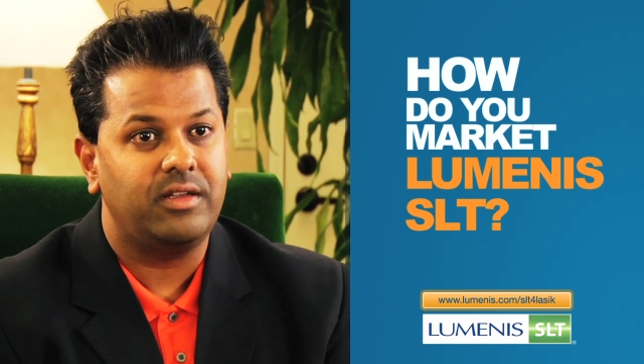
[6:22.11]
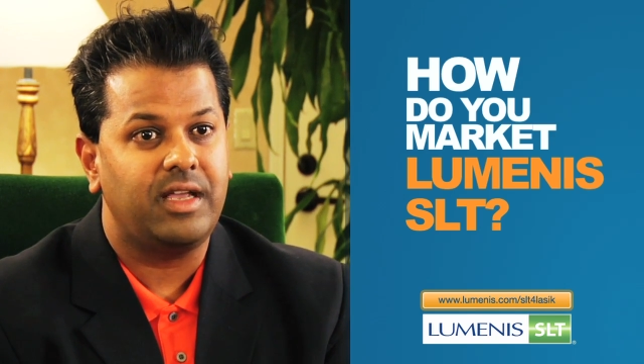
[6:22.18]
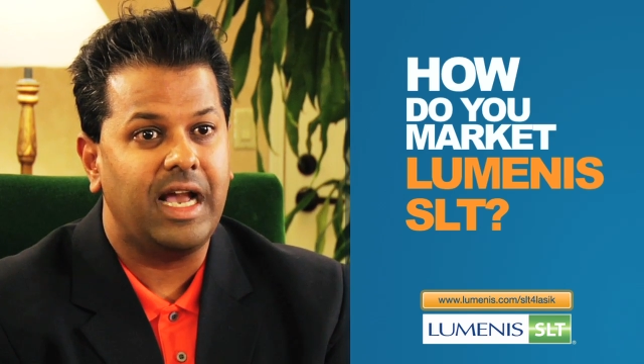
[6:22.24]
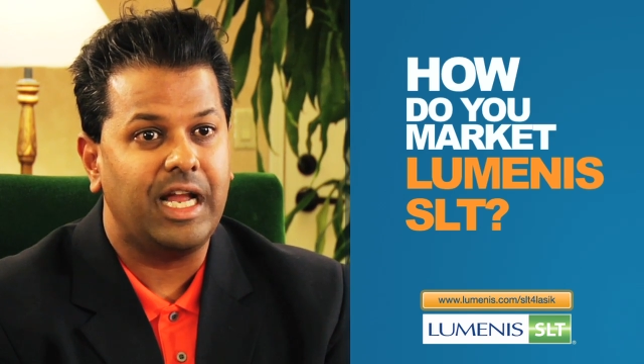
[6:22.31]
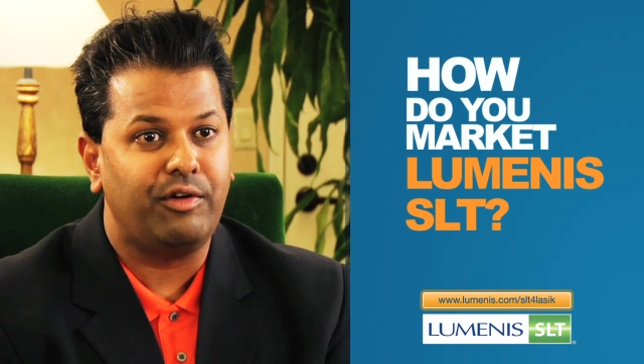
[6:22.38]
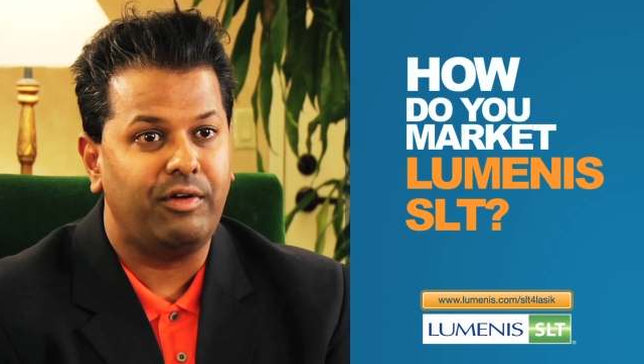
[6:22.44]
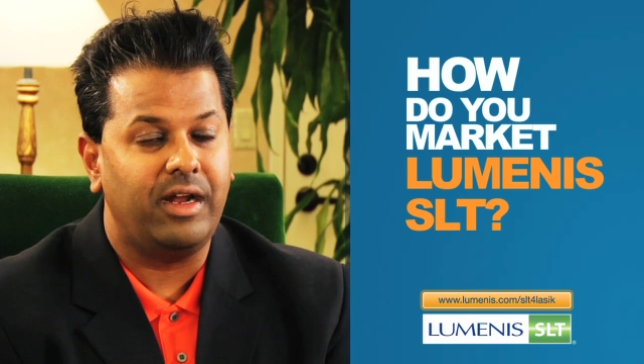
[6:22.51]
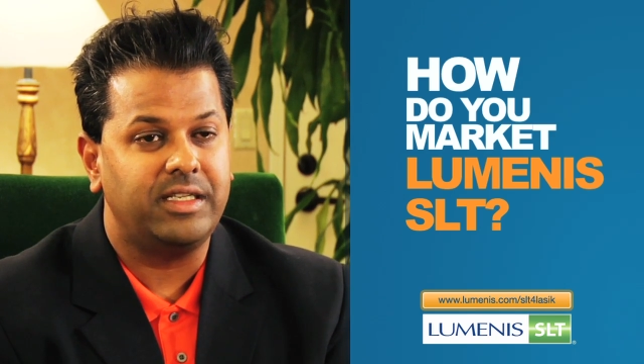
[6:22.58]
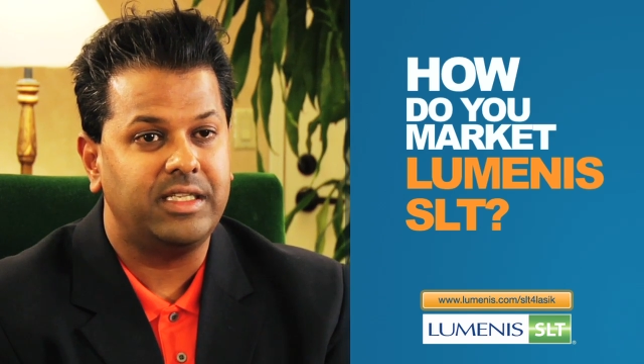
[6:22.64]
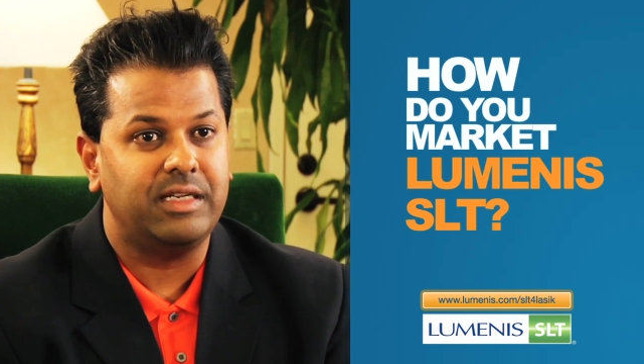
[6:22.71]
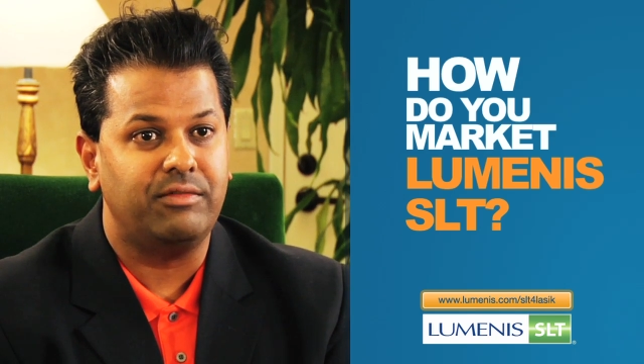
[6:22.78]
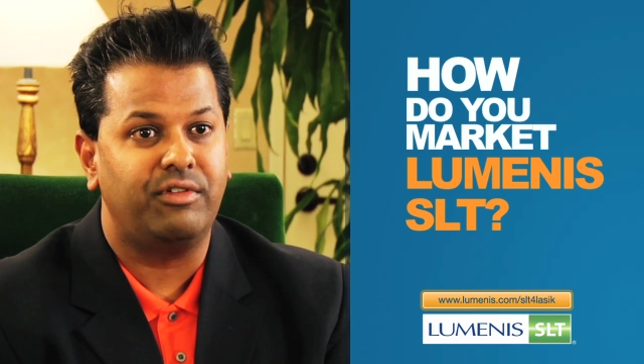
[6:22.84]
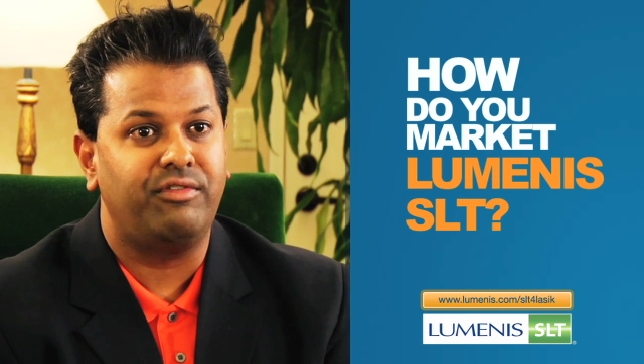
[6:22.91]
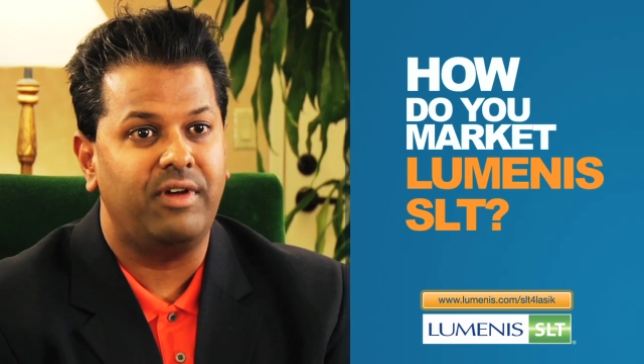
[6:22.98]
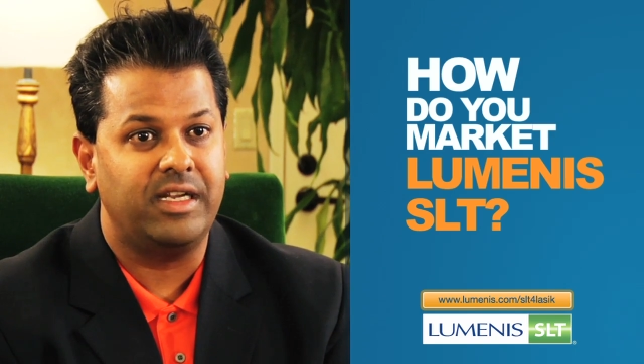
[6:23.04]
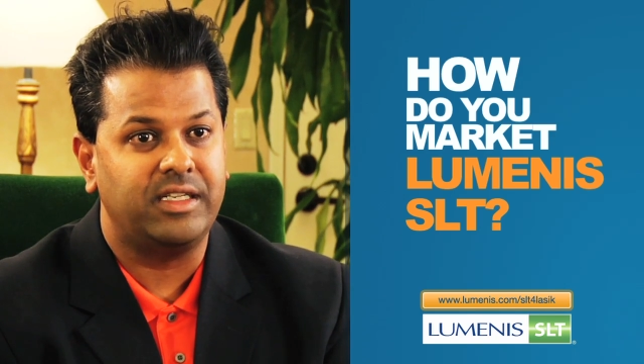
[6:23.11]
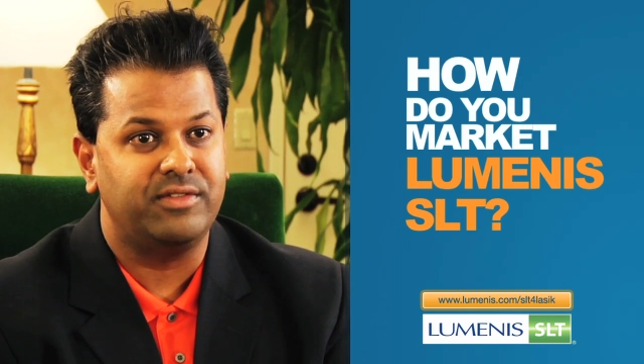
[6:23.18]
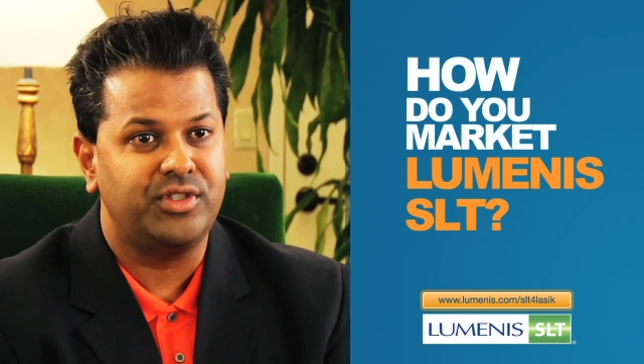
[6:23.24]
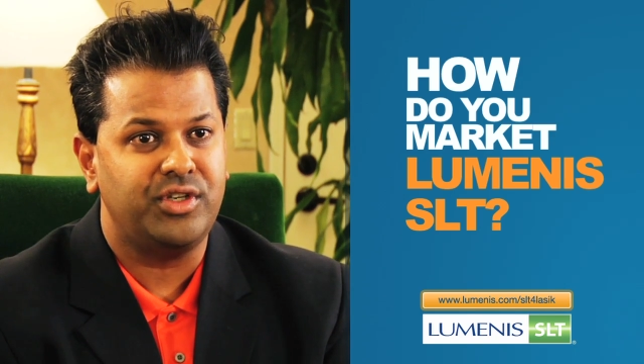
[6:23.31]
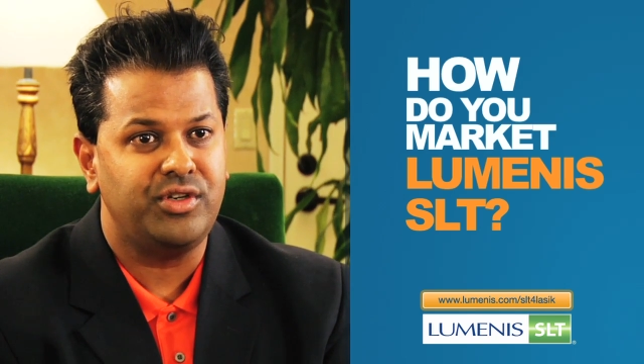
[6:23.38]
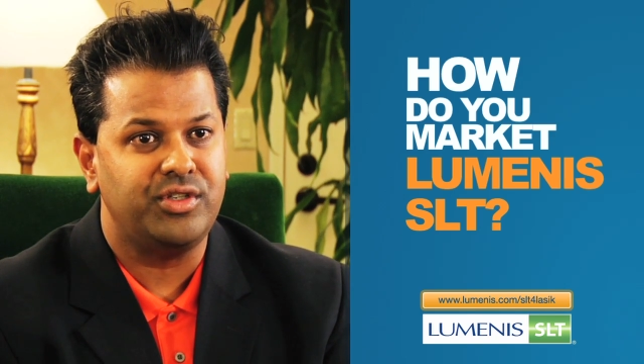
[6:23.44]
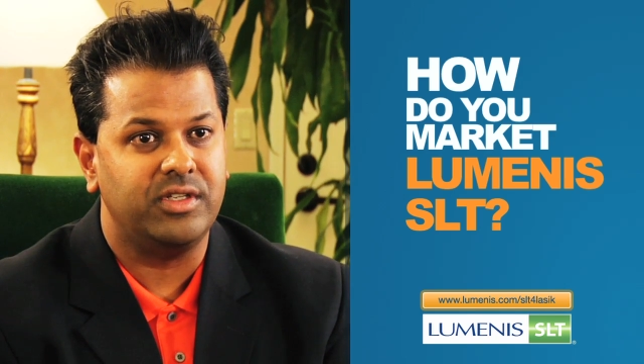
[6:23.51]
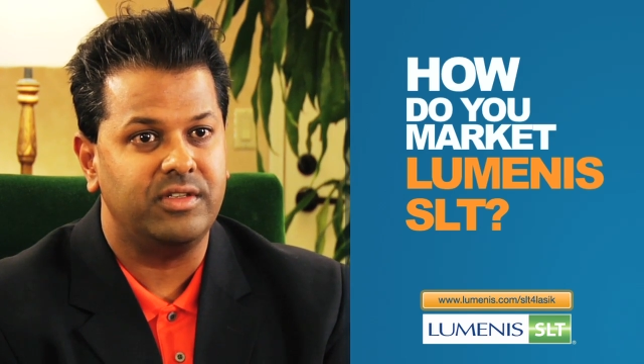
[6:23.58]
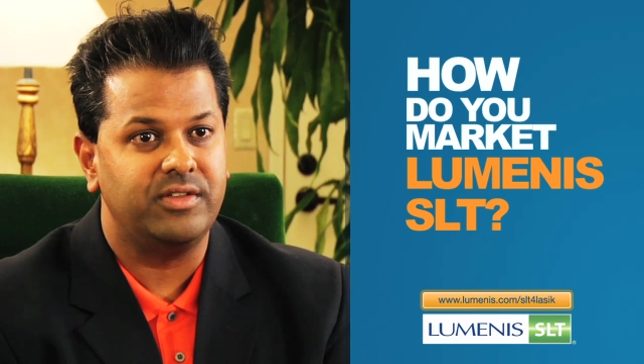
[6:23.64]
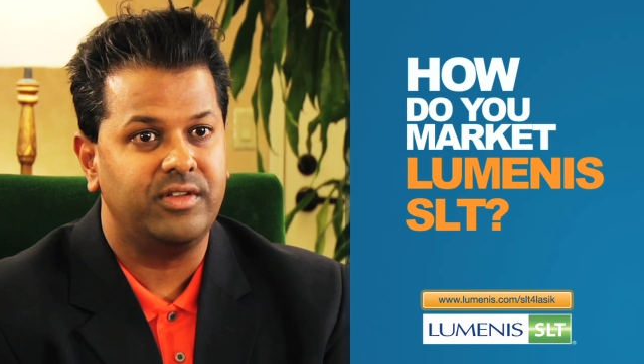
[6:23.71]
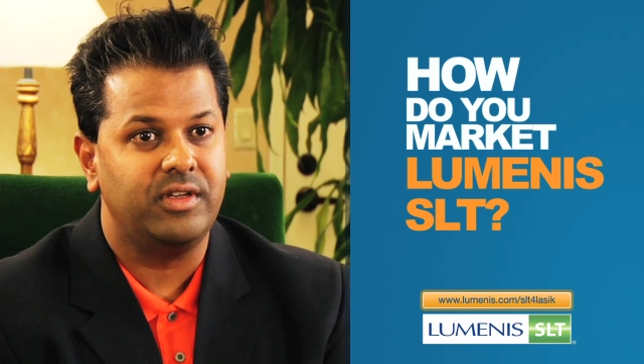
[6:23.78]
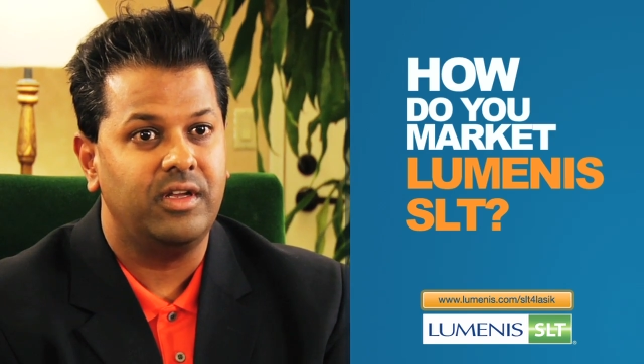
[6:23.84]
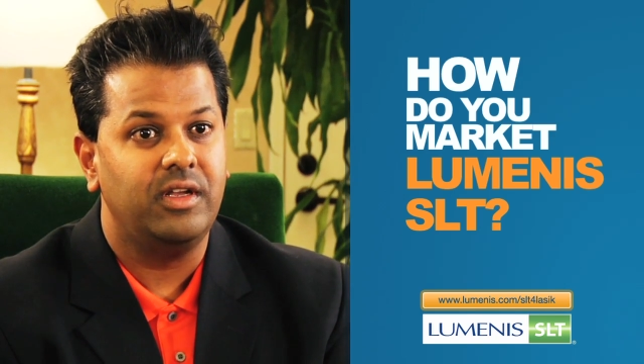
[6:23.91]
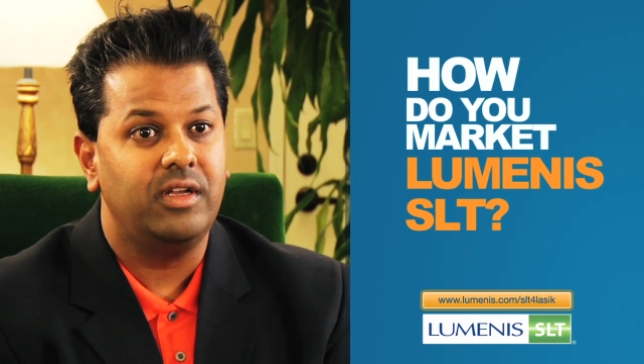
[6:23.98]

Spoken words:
cataract, and refractive surgeons